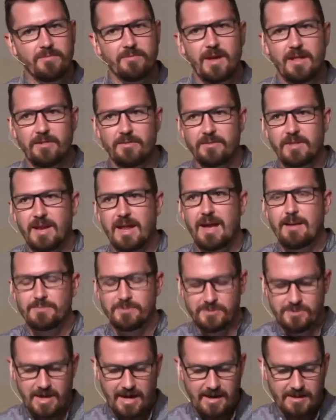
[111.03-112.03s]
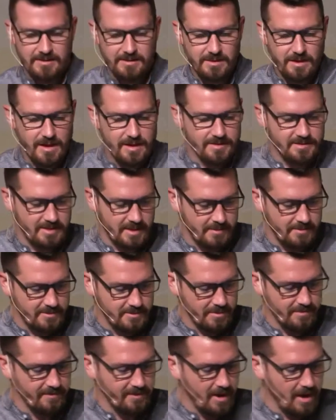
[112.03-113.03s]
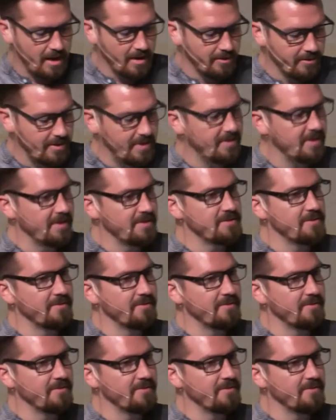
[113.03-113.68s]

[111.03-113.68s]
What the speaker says: Rather than abstract concepts, sort of concrete things.